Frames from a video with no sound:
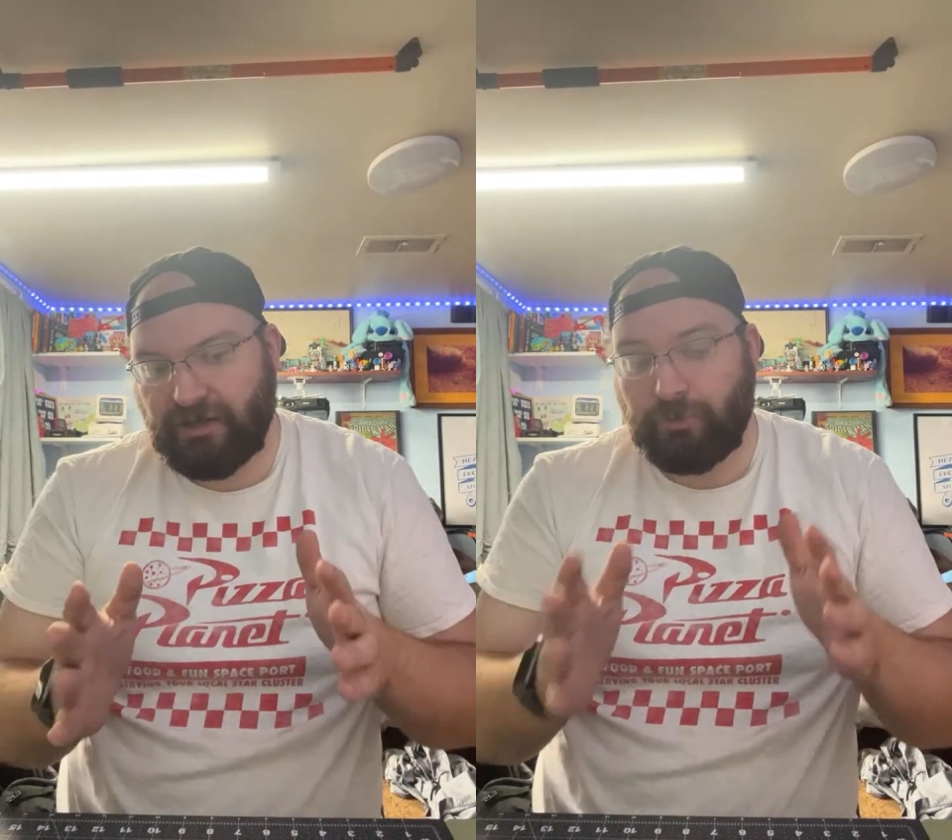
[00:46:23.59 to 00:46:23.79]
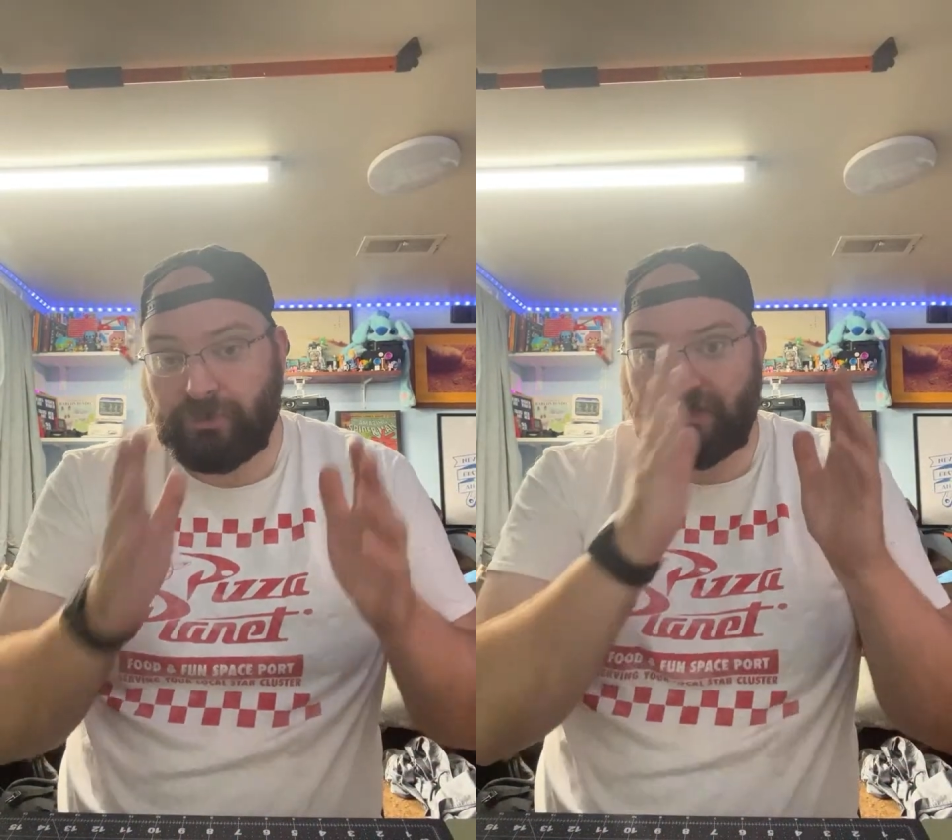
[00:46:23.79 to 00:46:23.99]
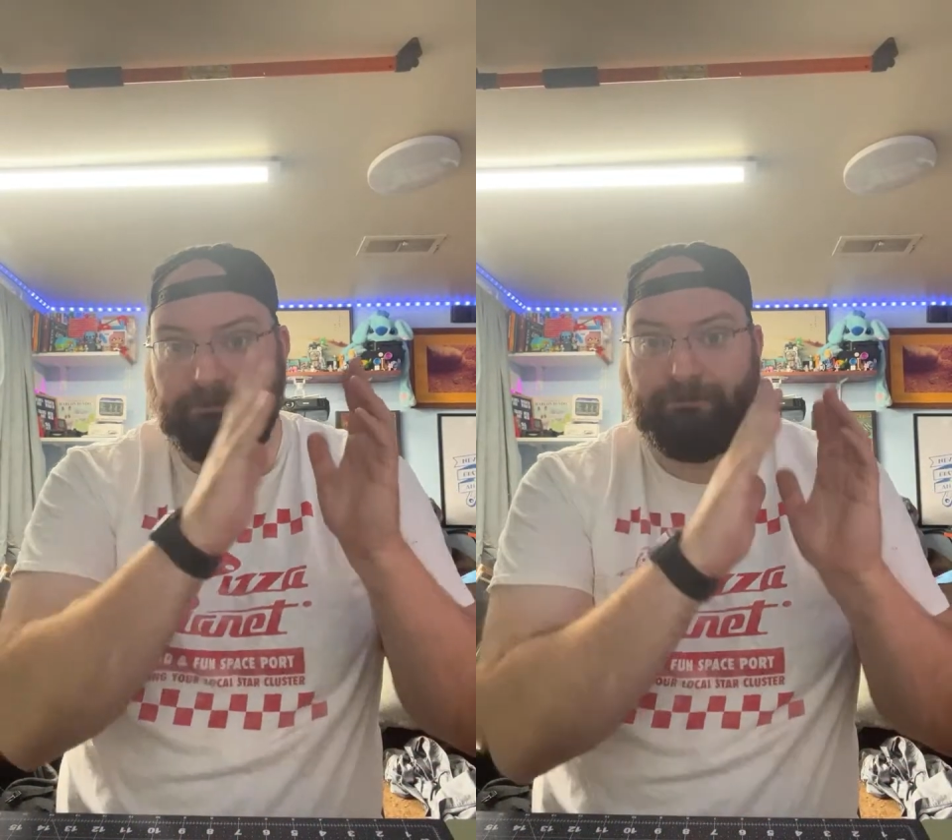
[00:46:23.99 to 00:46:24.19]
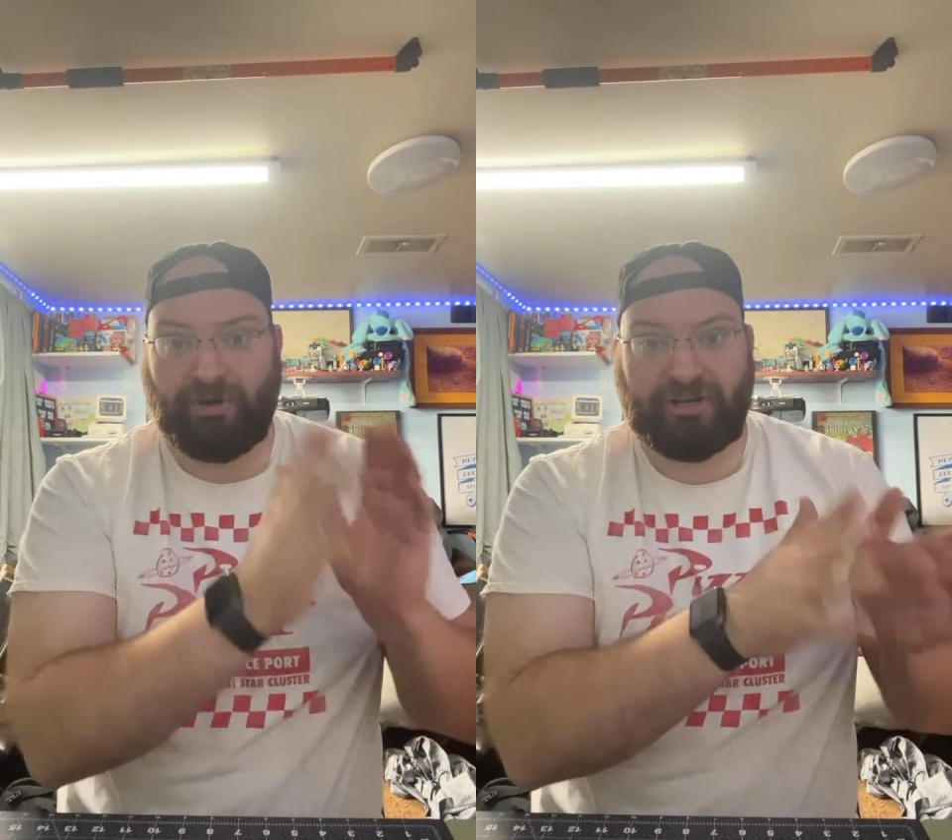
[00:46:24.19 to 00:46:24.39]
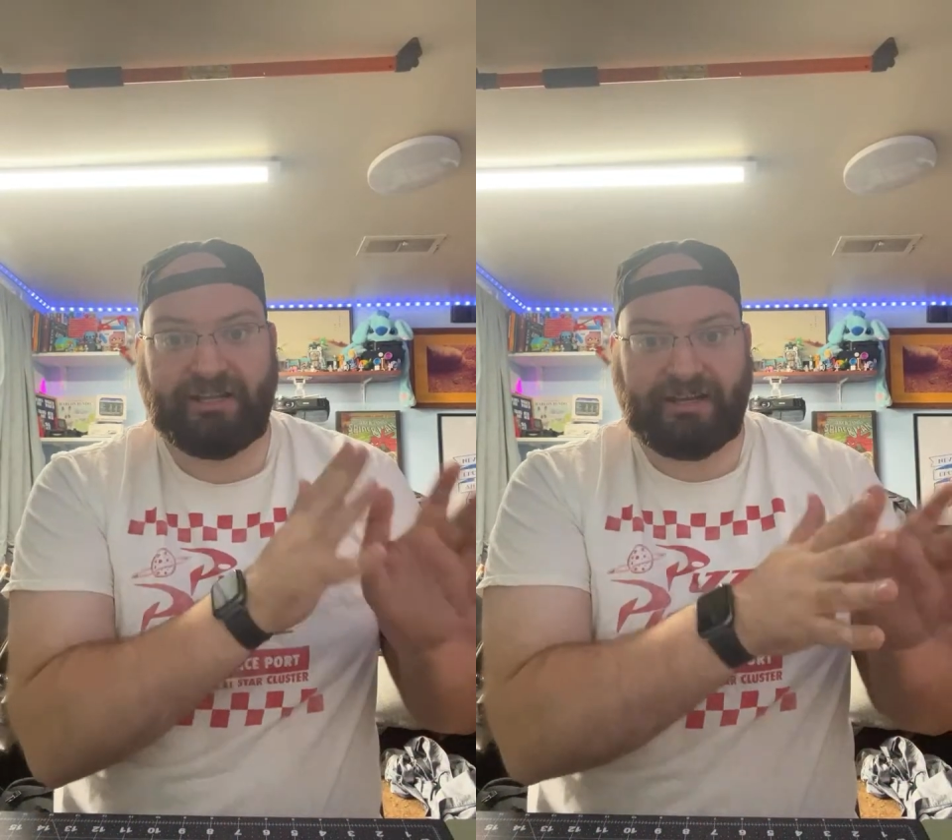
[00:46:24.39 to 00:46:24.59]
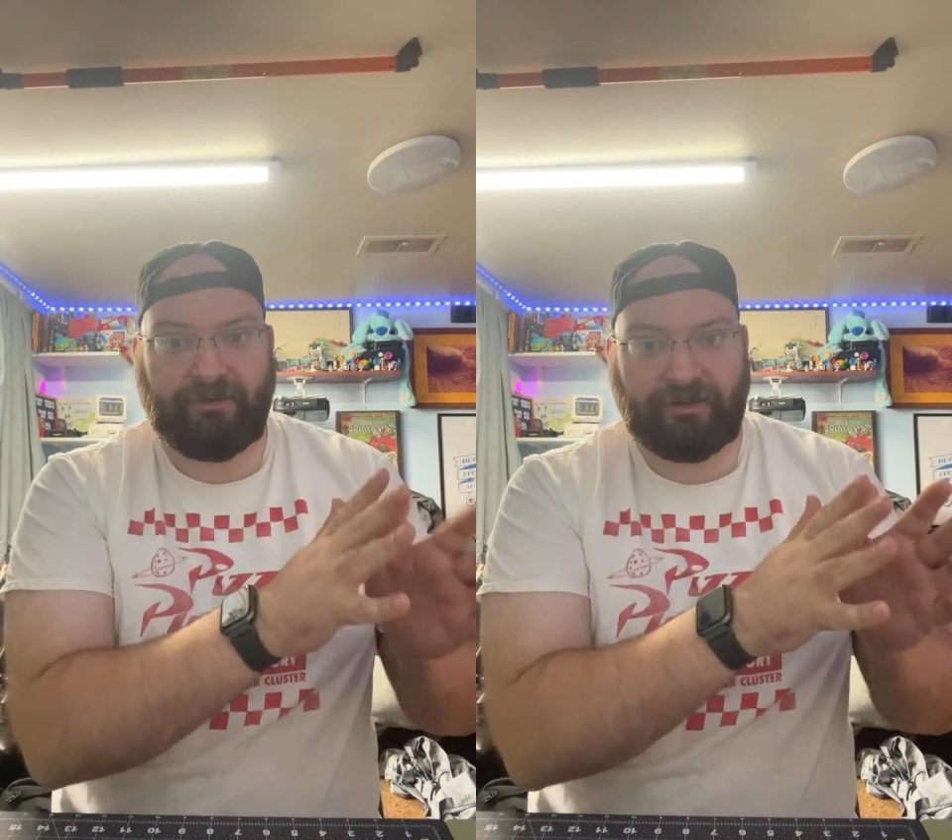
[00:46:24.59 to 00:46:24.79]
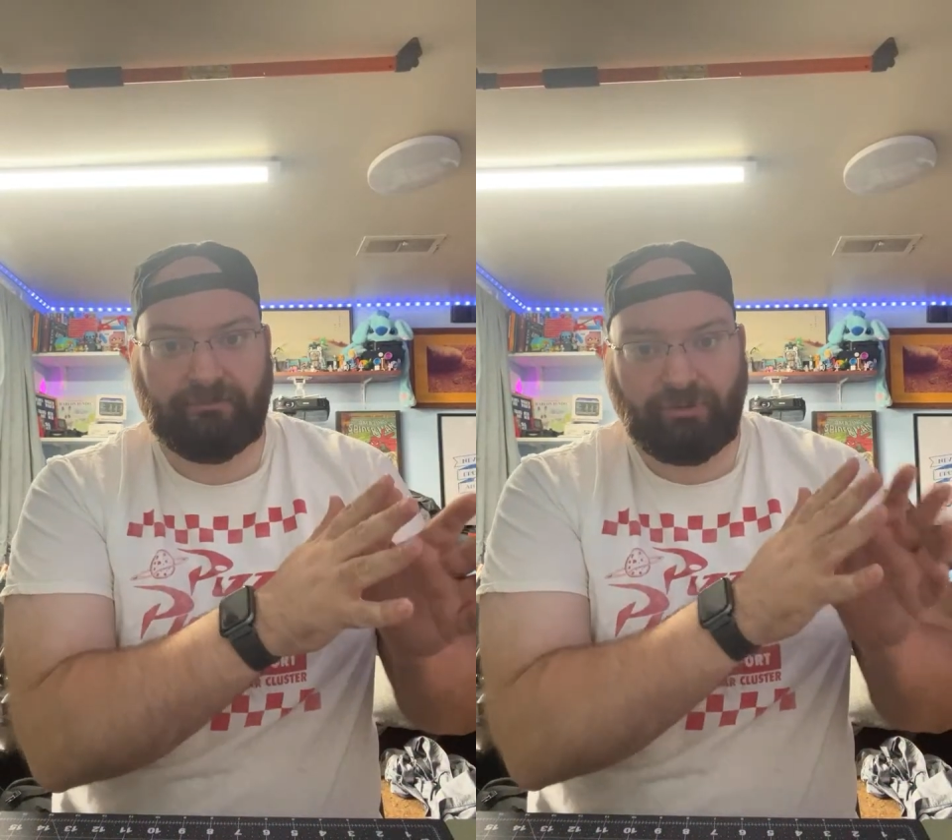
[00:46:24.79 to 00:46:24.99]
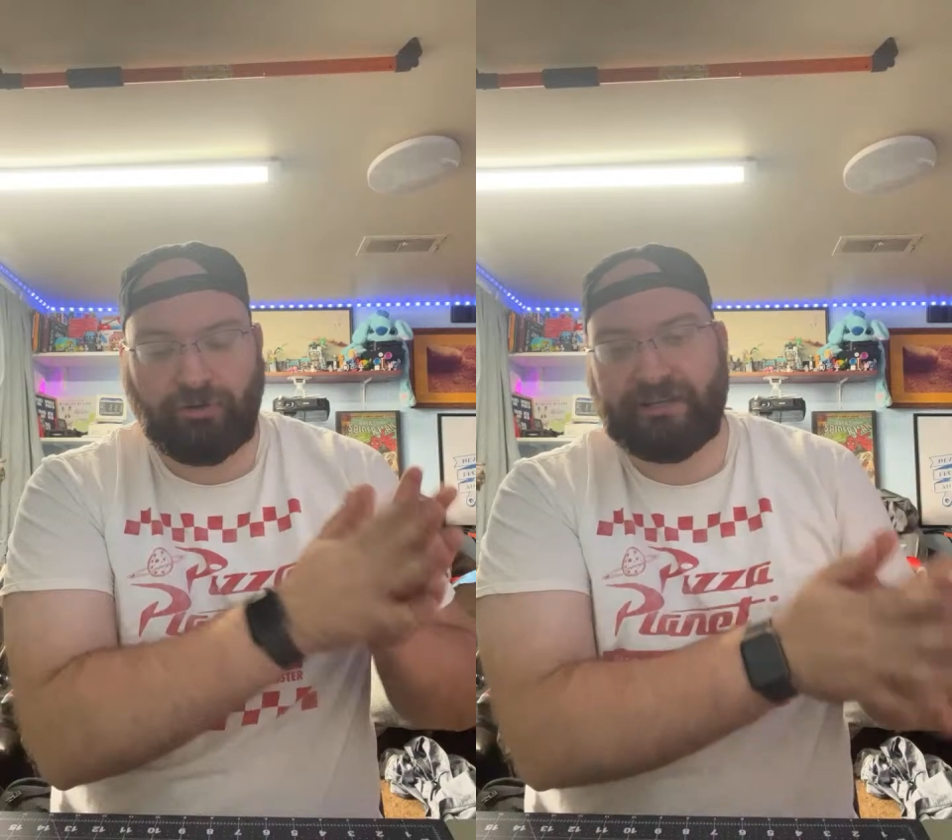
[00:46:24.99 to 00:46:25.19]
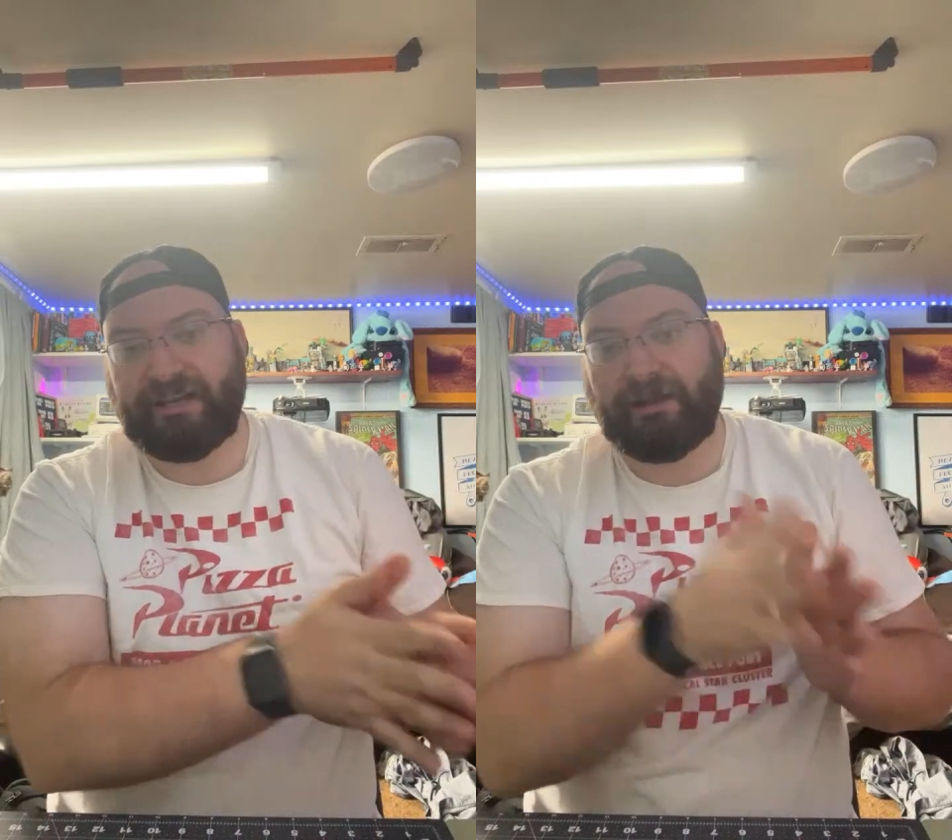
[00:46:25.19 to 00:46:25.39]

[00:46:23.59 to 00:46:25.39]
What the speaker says: with burning out an employee